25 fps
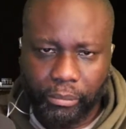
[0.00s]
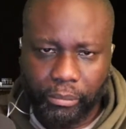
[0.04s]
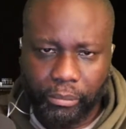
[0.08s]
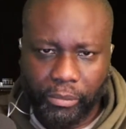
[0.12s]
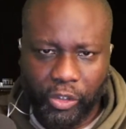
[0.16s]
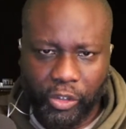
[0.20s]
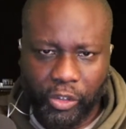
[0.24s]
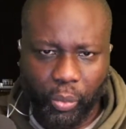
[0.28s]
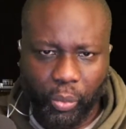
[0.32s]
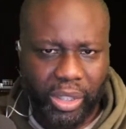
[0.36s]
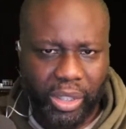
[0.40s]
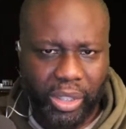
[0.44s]

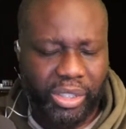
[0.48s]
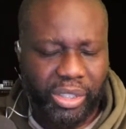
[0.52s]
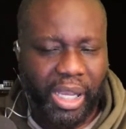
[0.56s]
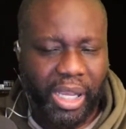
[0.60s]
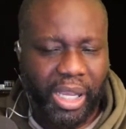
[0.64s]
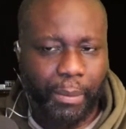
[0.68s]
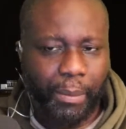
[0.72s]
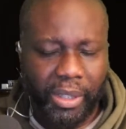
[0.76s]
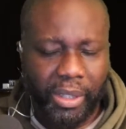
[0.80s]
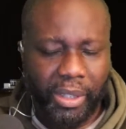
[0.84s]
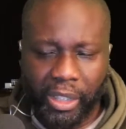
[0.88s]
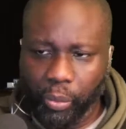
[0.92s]
Whether it's
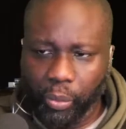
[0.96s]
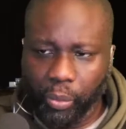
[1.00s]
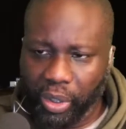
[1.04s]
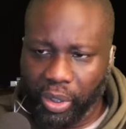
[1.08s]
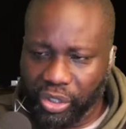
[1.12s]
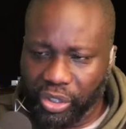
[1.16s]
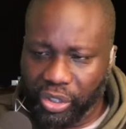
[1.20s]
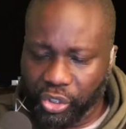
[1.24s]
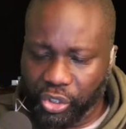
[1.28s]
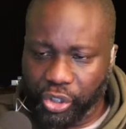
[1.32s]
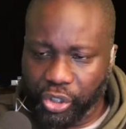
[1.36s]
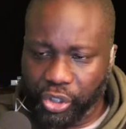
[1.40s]
Ebony, whether
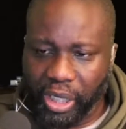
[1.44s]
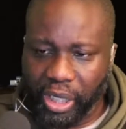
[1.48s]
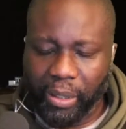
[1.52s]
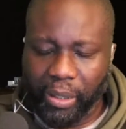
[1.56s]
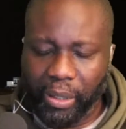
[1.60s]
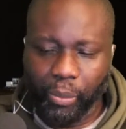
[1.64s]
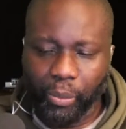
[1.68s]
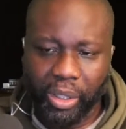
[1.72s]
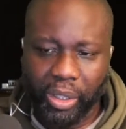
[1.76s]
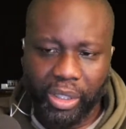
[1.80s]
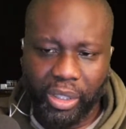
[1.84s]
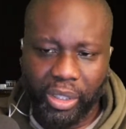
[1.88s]
it's Jet,
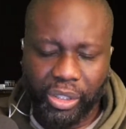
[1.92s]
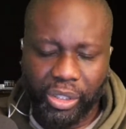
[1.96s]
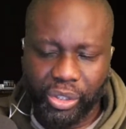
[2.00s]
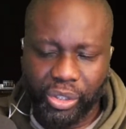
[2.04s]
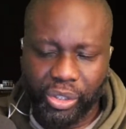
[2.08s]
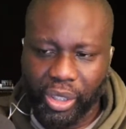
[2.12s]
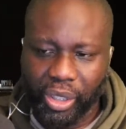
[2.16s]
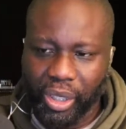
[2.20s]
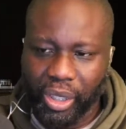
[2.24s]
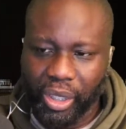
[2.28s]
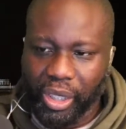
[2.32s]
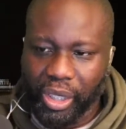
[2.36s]
whether it's
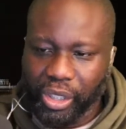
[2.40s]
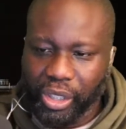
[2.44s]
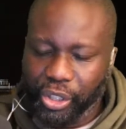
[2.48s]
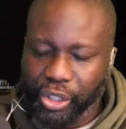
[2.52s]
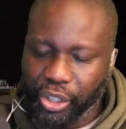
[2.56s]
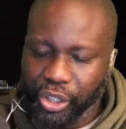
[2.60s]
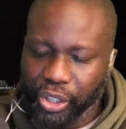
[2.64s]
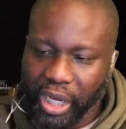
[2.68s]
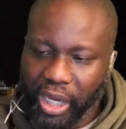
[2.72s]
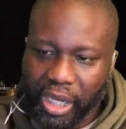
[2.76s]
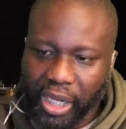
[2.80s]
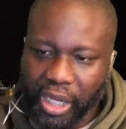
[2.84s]

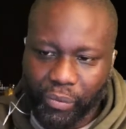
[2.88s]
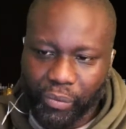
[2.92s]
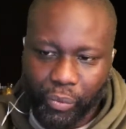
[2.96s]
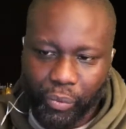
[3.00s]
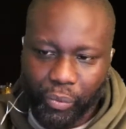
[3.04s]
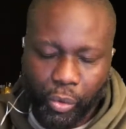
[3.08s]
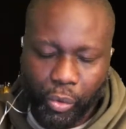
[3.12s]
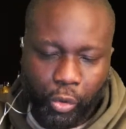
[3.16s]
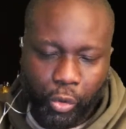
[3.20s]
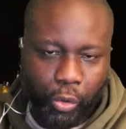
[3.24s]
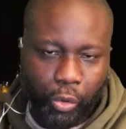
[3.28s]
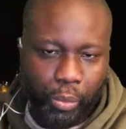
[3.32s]
Shade
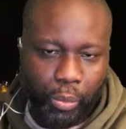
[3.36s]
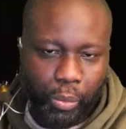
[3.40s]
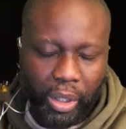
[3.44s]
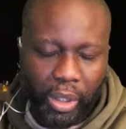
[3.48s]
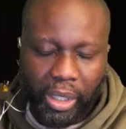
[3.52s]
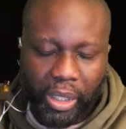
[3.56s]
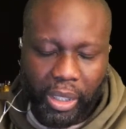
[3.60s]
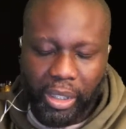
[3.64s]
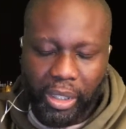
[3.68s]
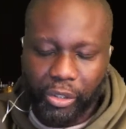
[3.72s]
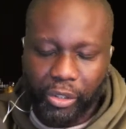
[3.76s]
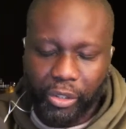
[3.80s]
Room,
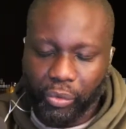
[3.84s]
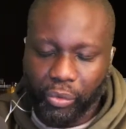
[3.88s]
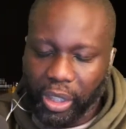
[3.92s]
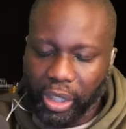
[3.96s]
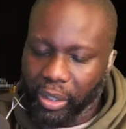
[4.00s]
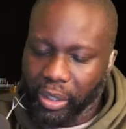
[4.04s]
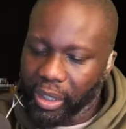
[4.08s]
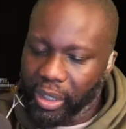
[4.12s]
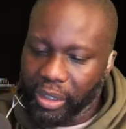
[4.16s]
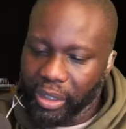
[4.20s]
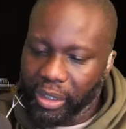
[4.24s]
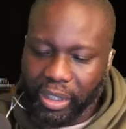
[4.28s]
Grill,
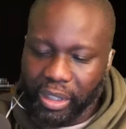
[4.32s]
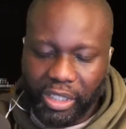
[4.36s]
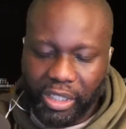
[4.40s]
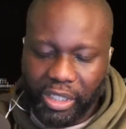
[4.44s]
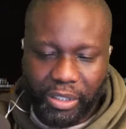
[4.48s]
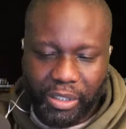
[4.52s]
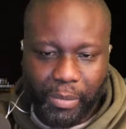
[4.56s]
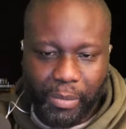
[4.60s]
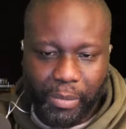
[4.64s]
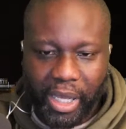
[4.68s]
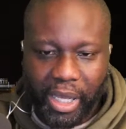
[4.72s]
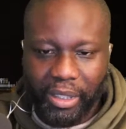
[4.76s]
it doesn't matter.